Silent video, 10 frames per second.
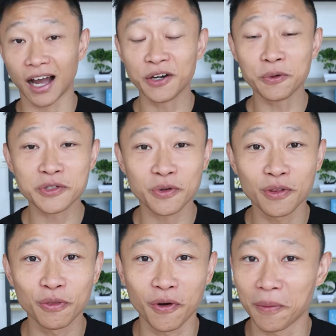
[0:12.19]
I know what's
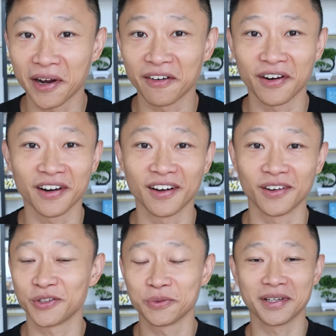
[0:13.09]
going through your mind right
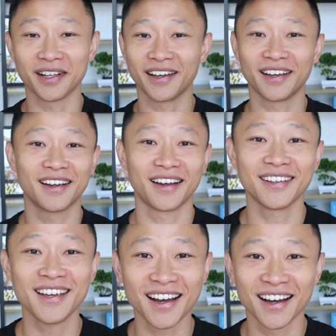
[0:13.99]
now. You'll be like,
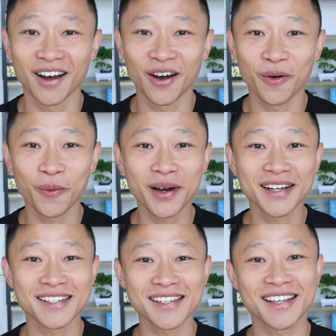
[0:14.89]
yeah,
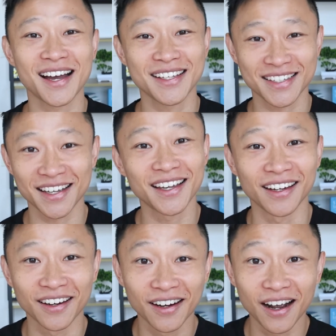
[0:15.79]
what is this guy
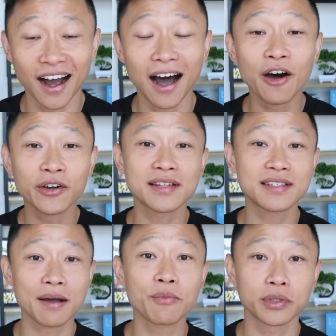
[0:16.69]
saying? How can
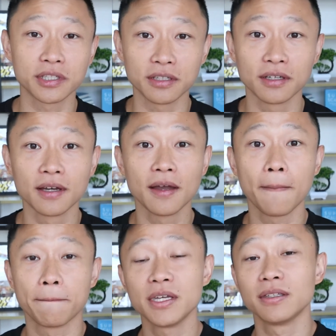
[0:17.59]
somebody
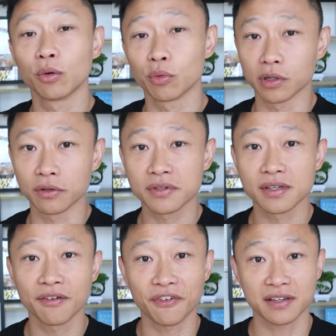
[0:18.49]
beat the
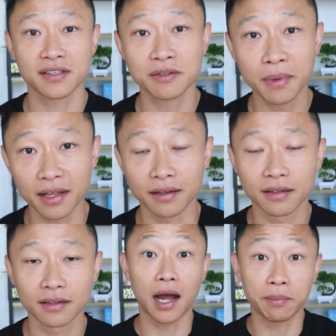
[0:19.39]
world's fastest
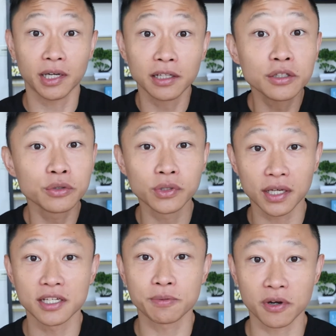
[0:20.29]
man? I'm telling you
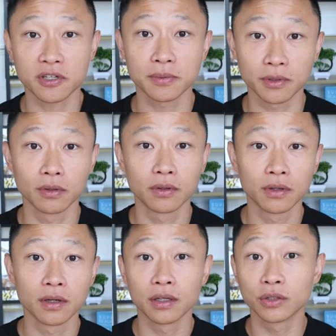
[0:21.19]
that it's possible.
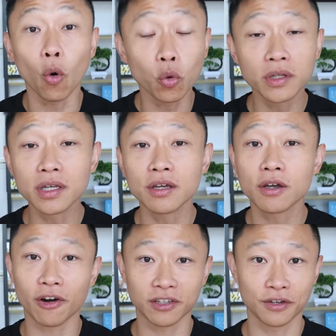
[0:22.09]
The only
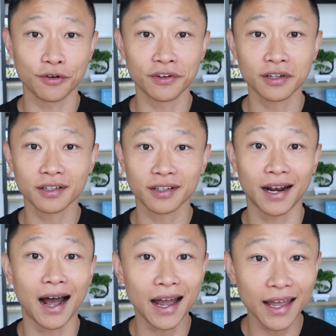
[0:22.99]
criteria
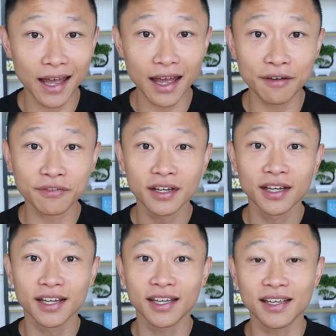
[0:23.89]
that I have
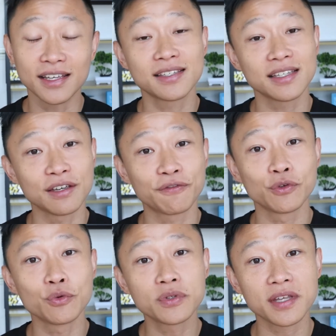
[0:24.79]
is if
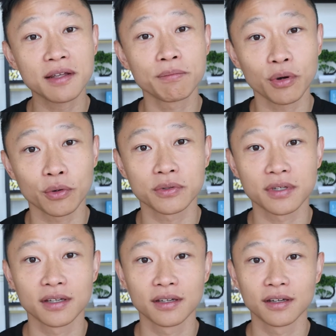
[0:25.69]
Usain
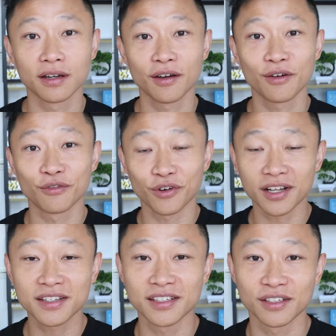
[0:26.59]
Bolt
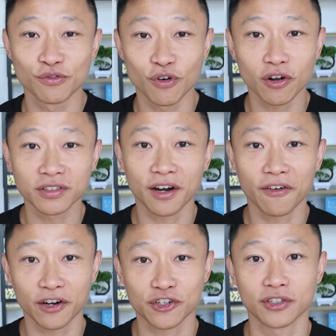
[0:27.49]
runs in the wrong
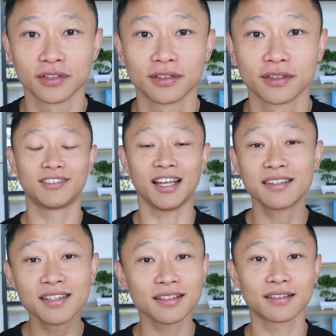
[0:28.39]
direction.
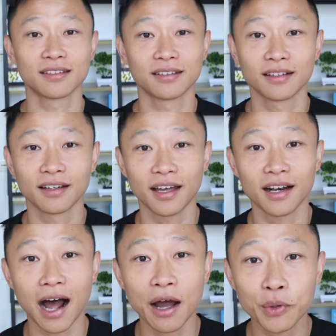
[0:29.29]
That's it.
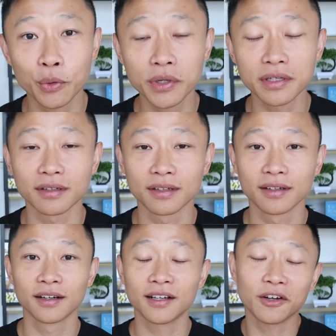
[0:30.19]
And I will win.
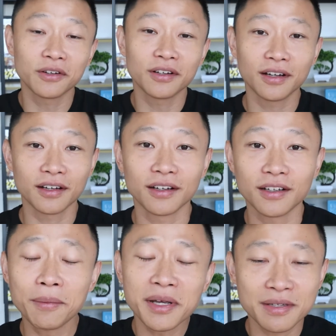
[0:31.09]
Now,
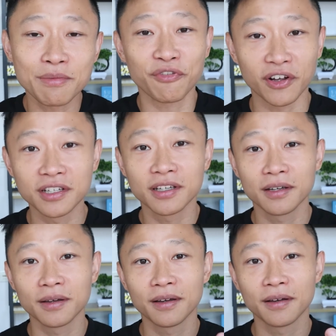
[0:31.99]
it might seem
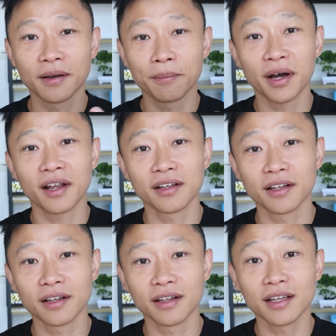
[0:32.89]
funny,
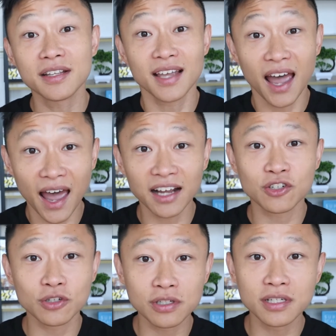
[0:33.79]
but it's
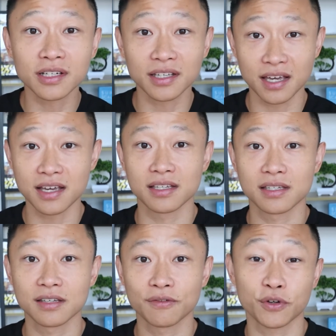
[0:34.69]
actually the
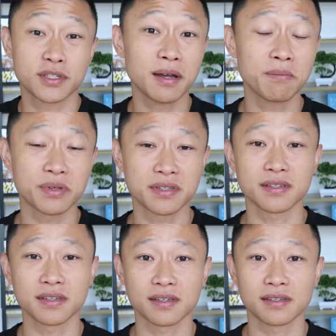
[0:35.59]
case for some
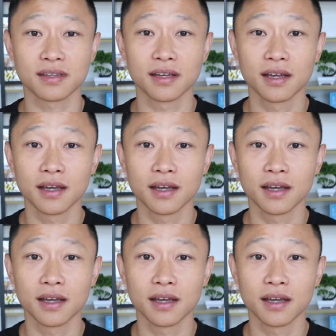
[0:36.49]
businesses.